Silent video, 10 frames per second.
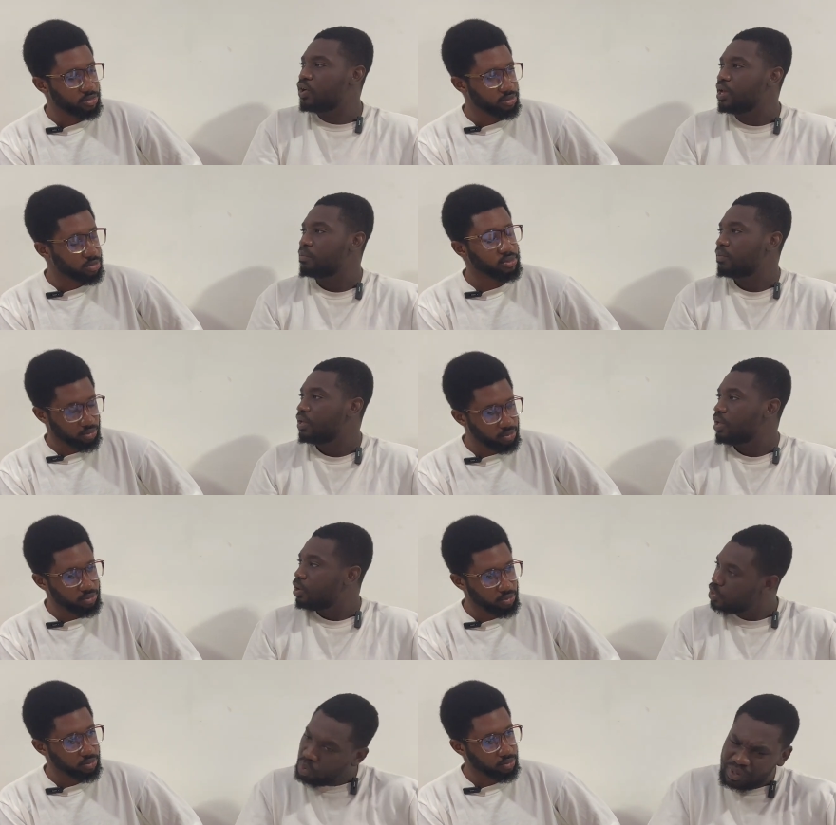Speaker 1: for him.
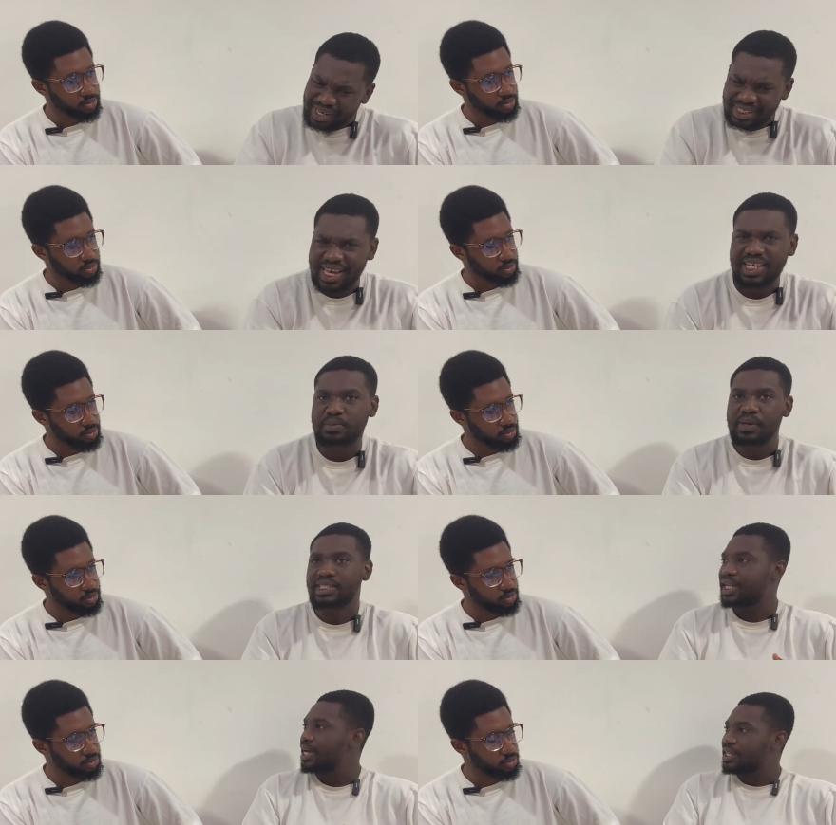So with this, I
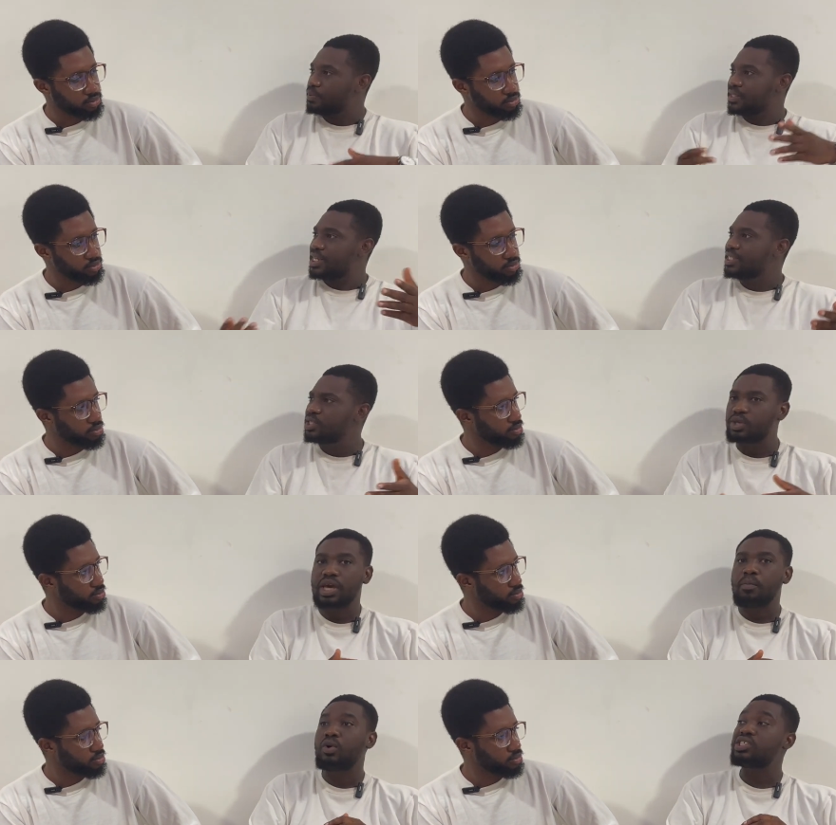expect I expect Ayton to
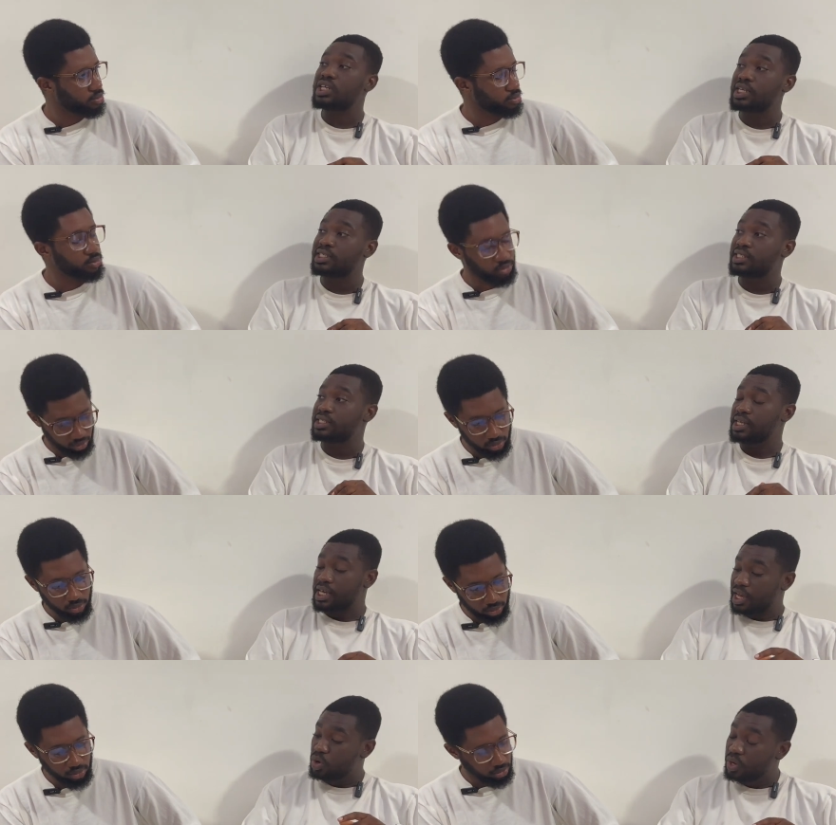get more chances.
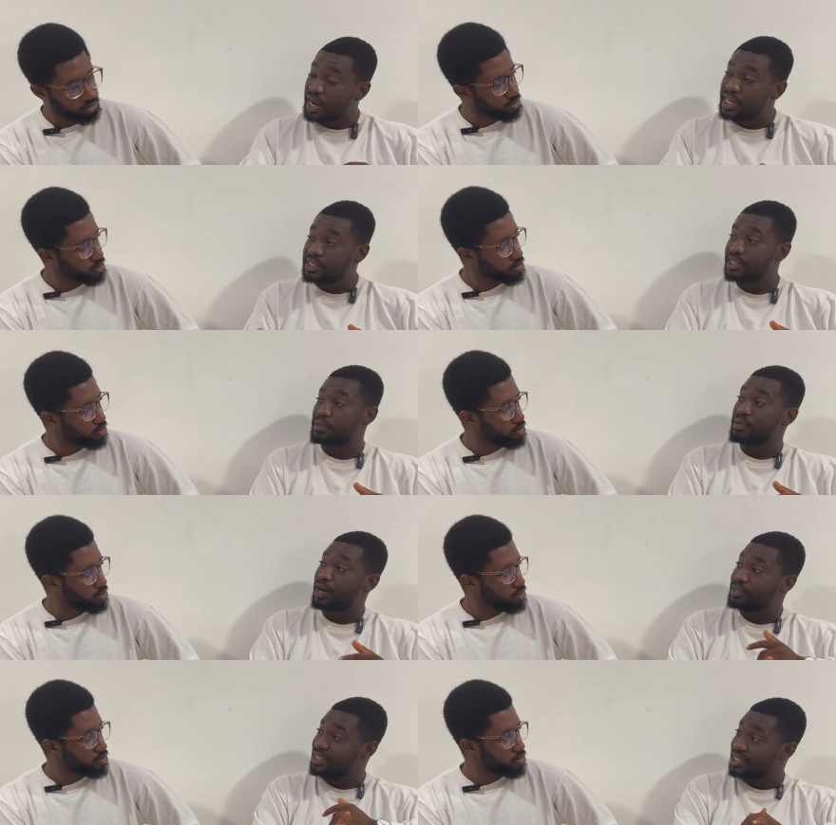And looking at his team
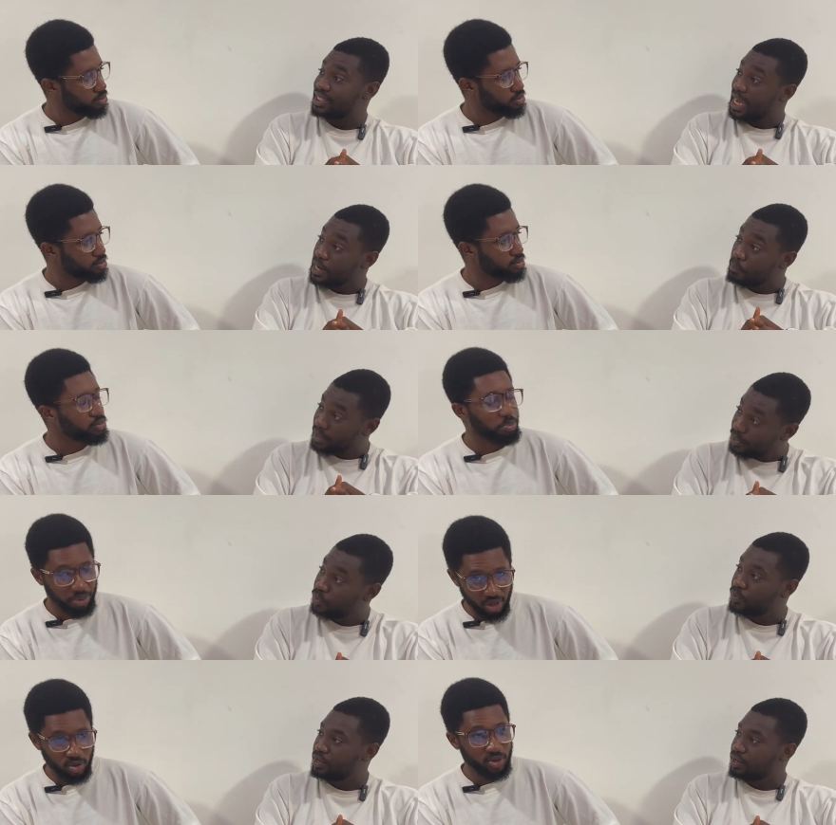now, to just sign Beal.
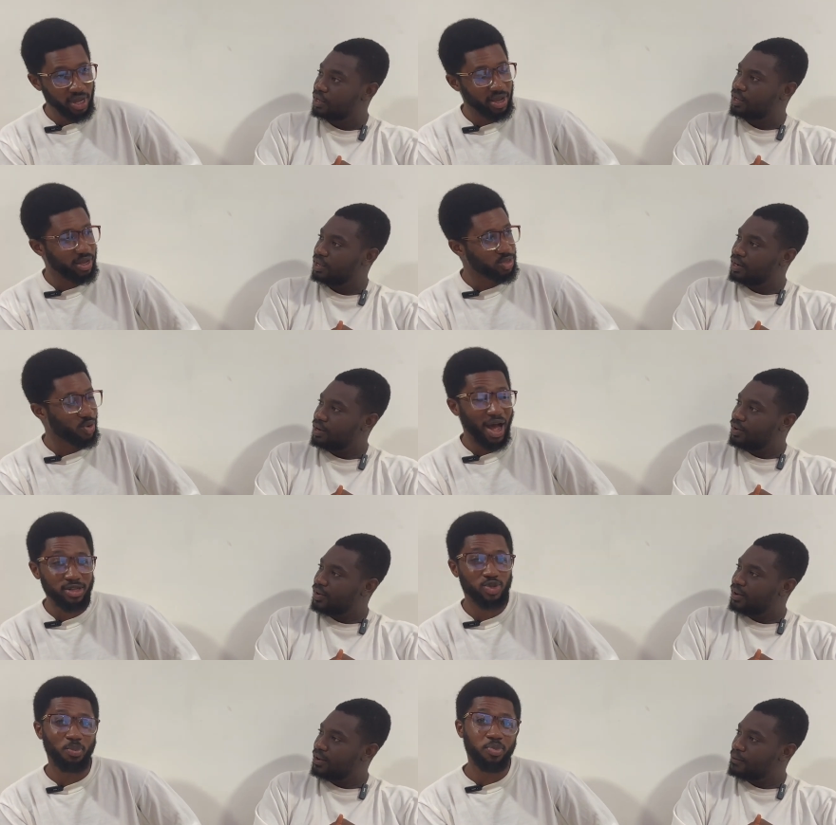
Speaker 2: Beal, yeah, to
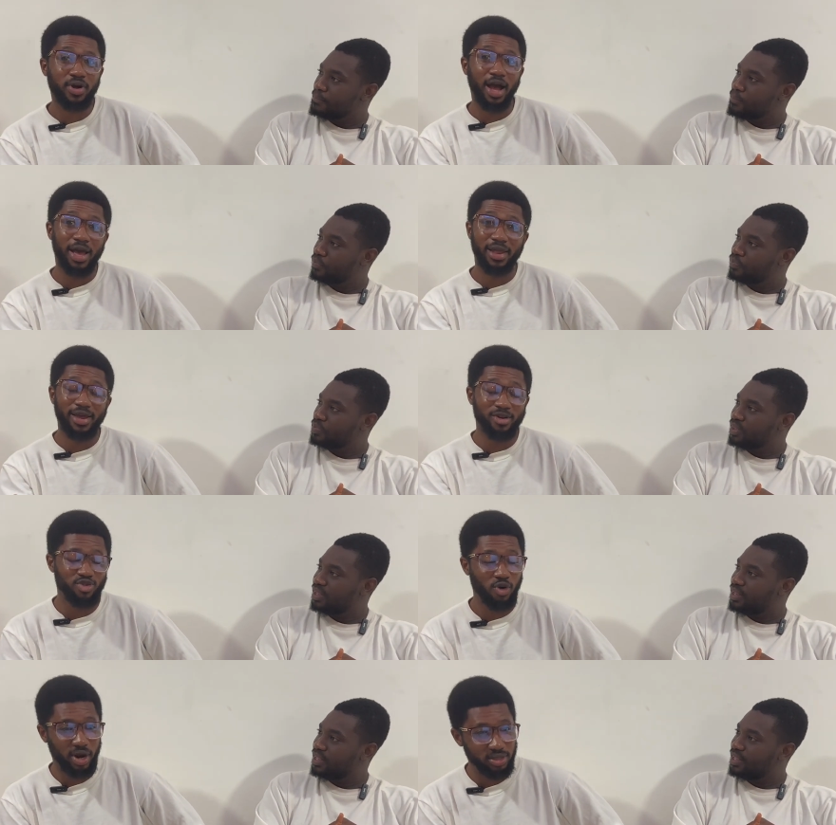add to Booker and
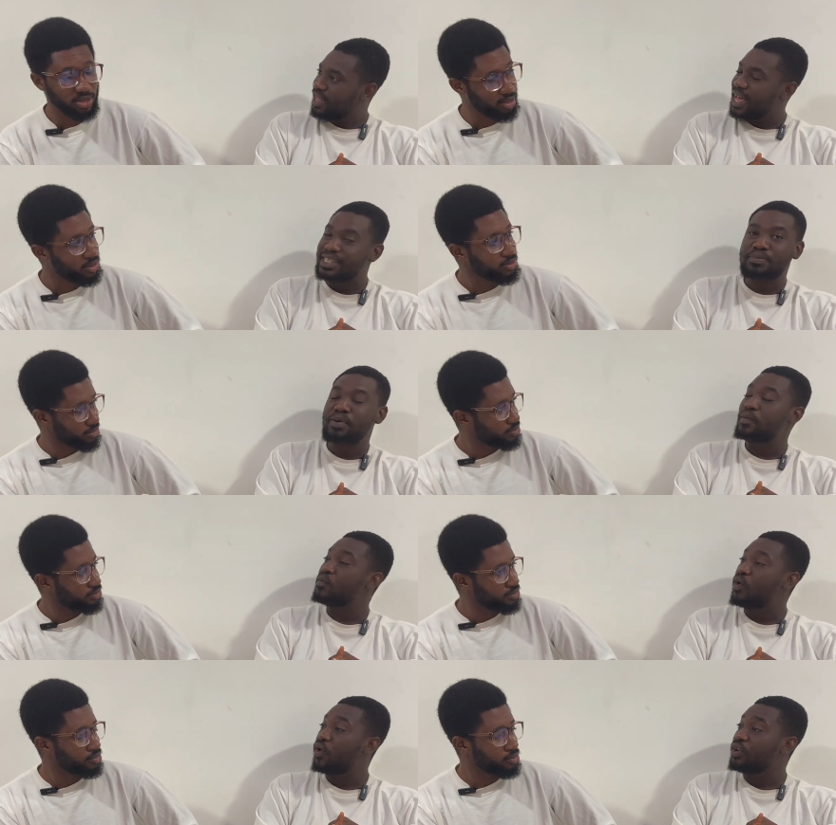endurance.
Speaker 1: I expect
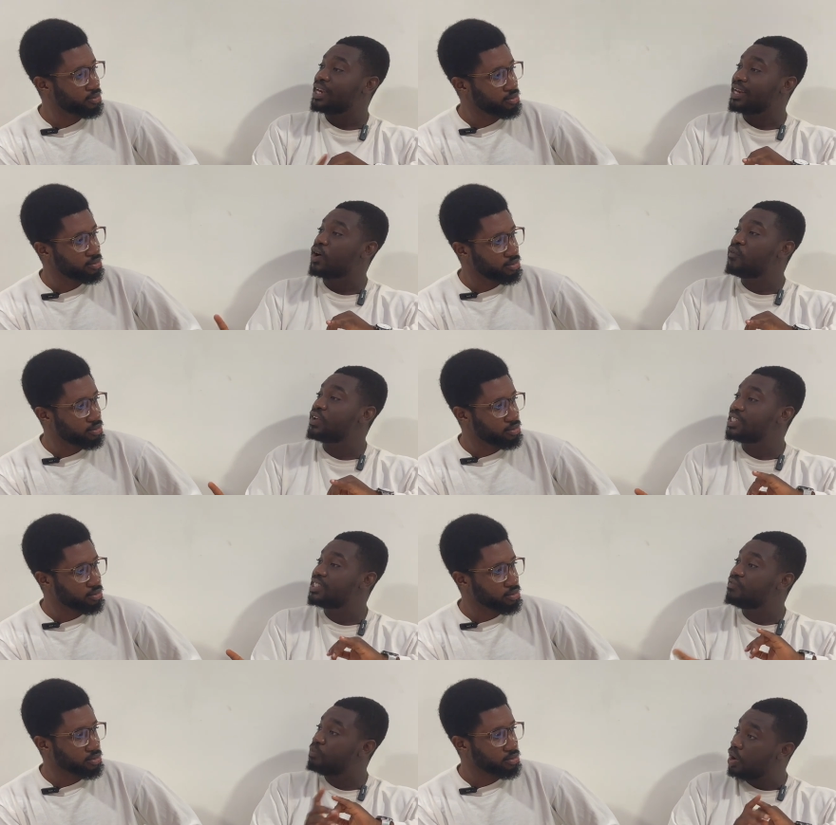more. The, the
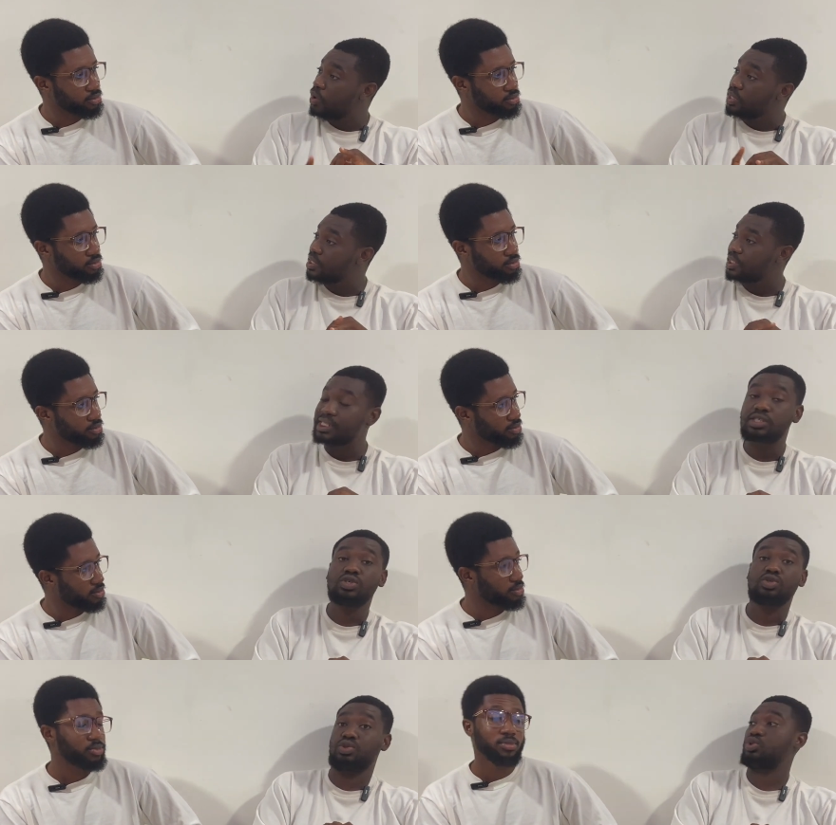offensive prowess is
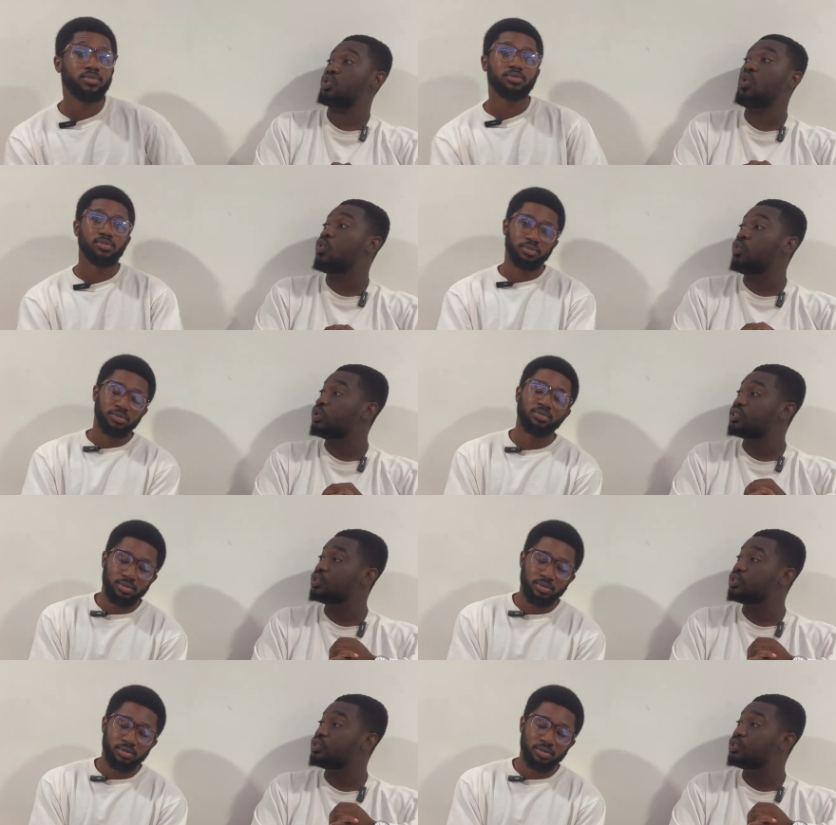so is